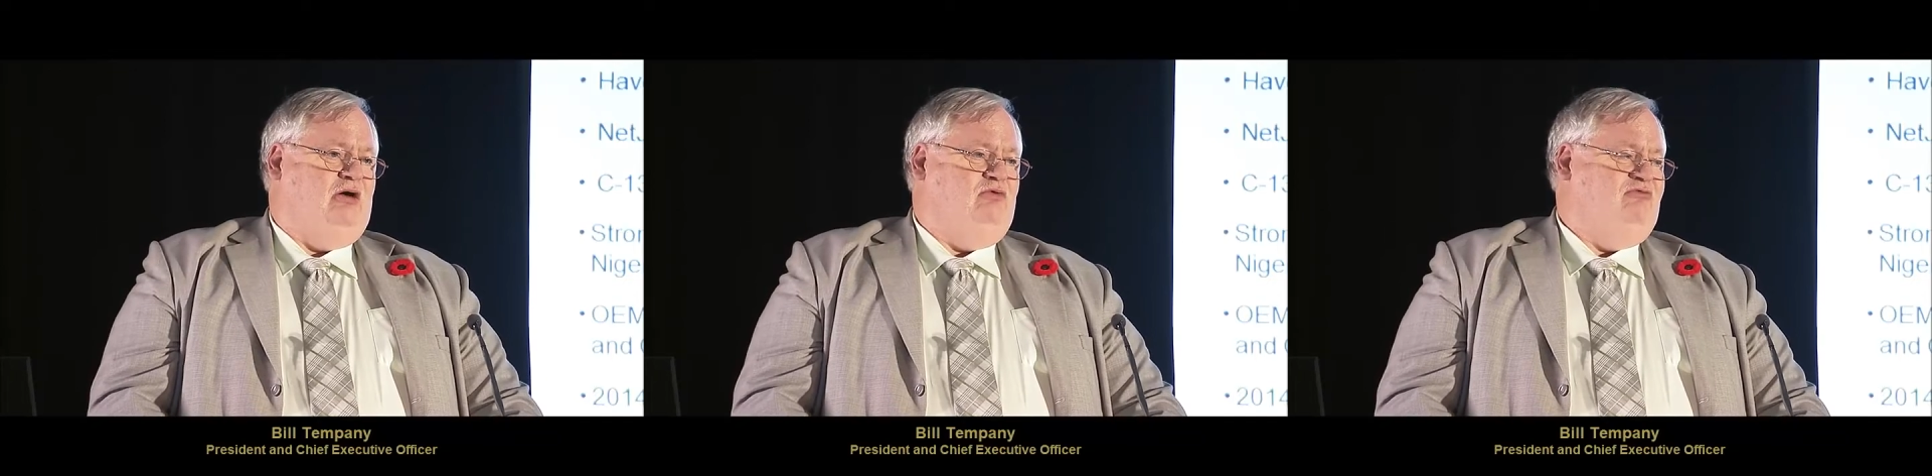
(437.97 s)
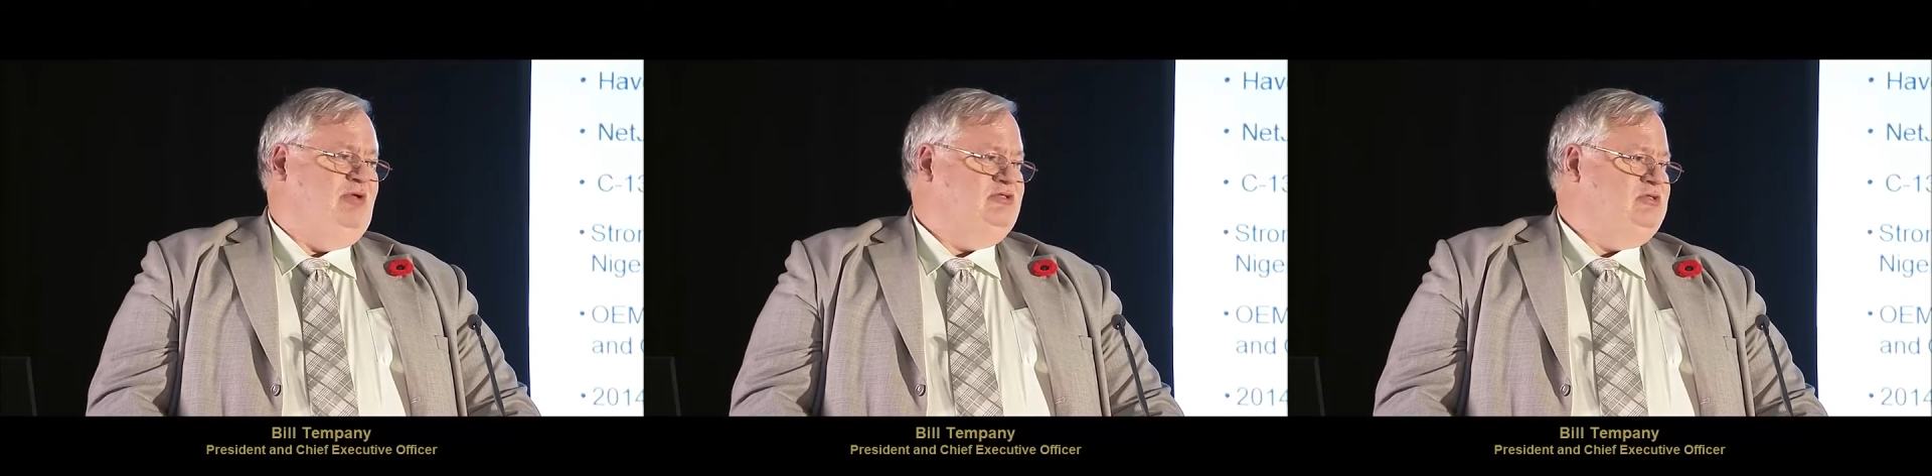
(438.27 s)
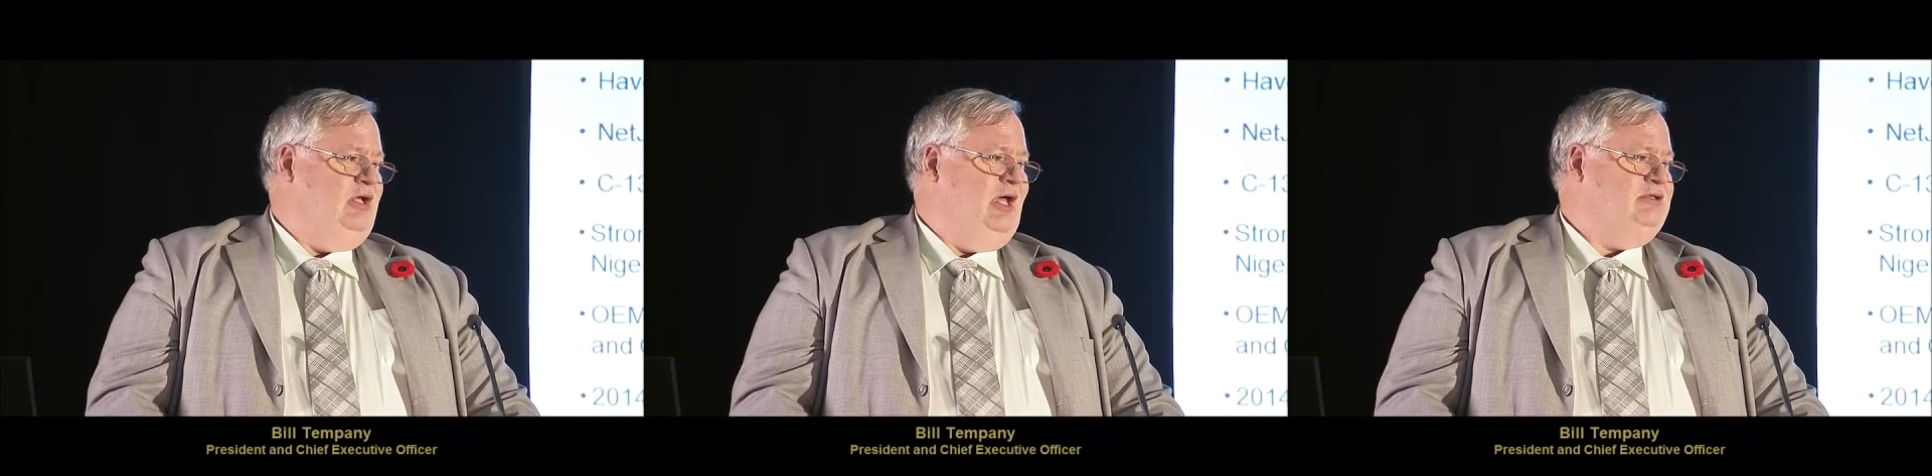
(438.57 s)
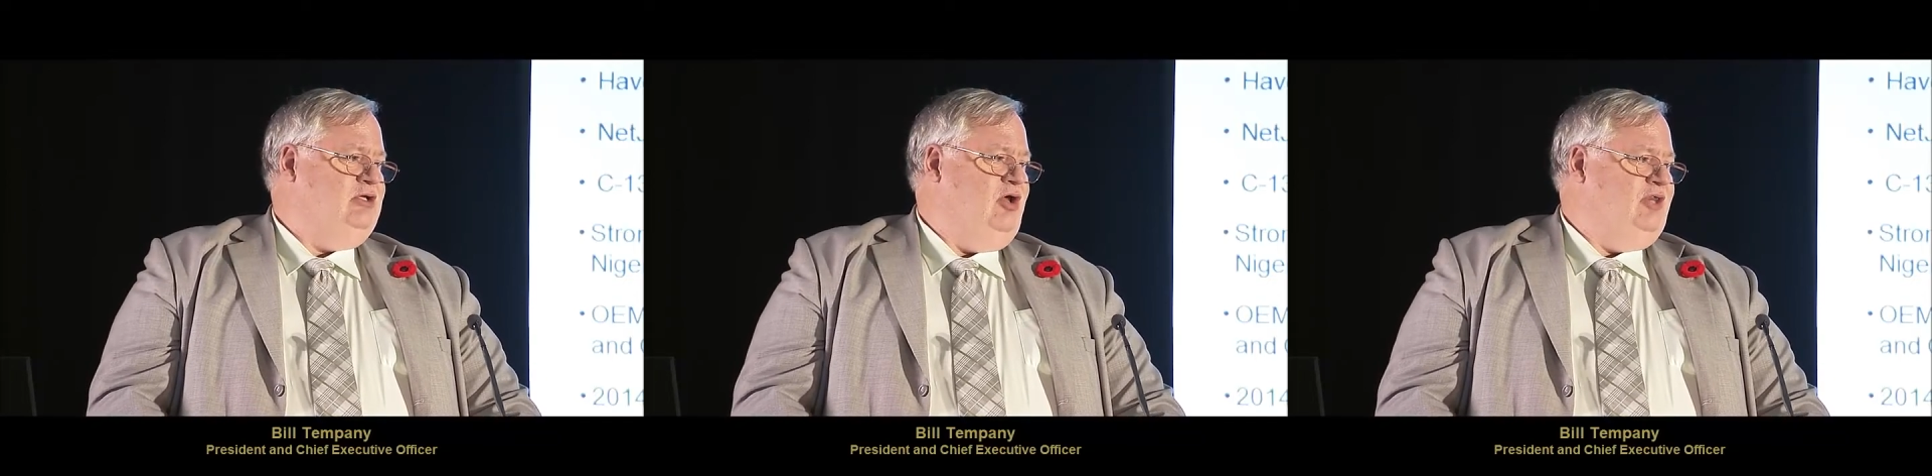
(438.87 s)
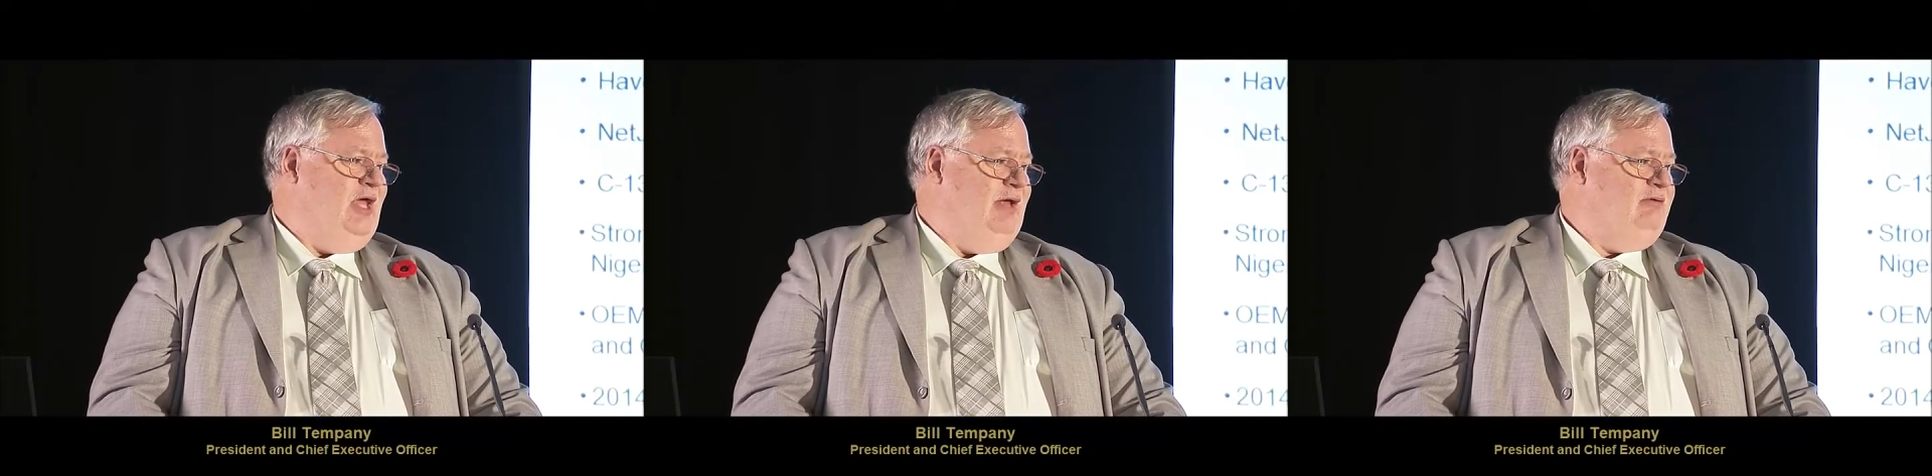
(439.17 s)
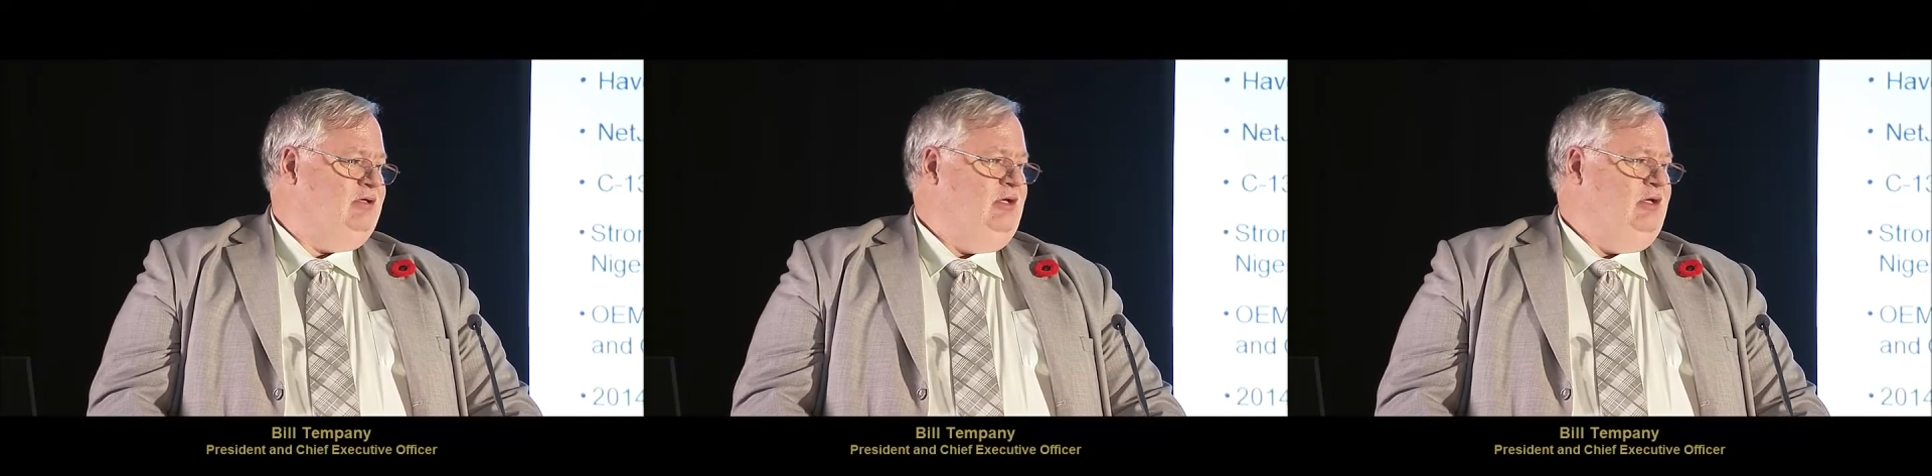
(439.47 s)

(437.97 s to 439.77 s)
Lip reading: We've been selected on that